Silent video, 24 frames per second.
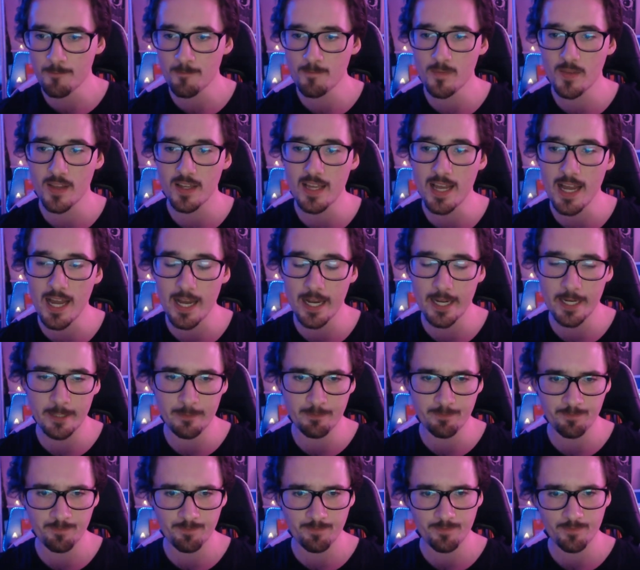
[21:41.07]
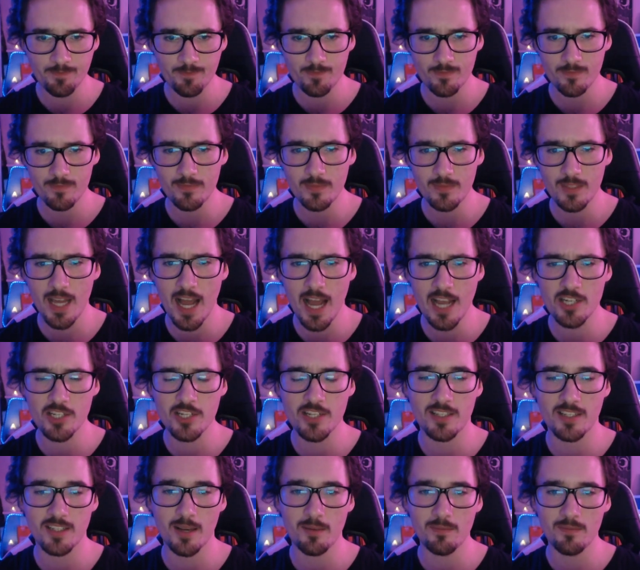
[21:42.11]
Yeah, actually,
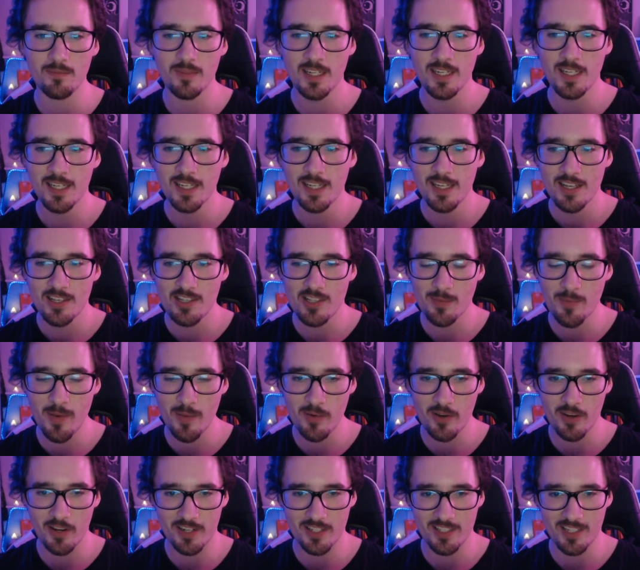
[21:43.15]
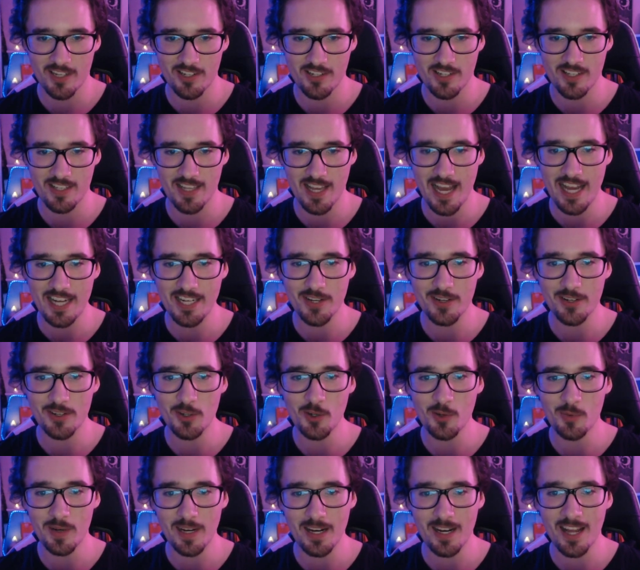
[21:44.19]
some people got in touch to say I don't
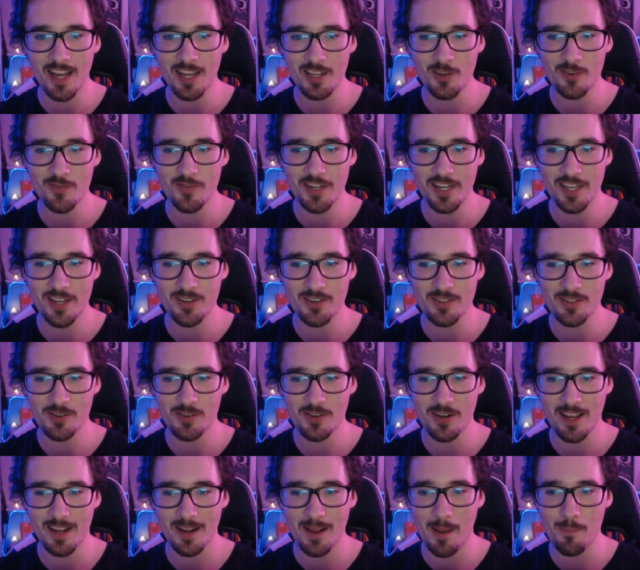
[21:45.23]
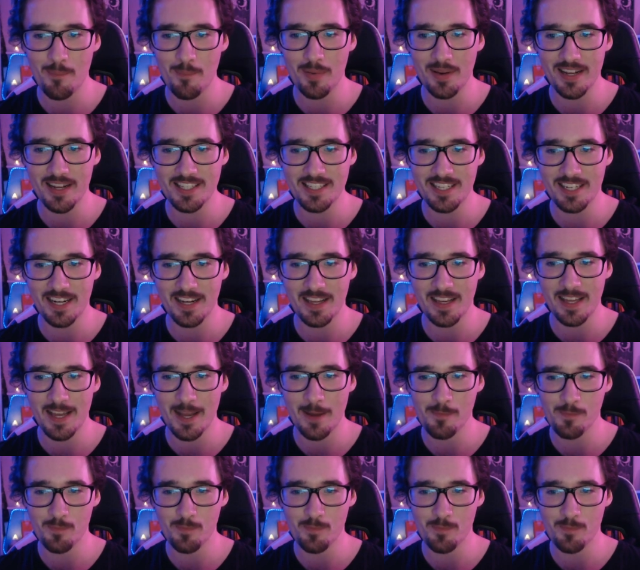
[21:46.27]
normally like your videos, or like I'm politically I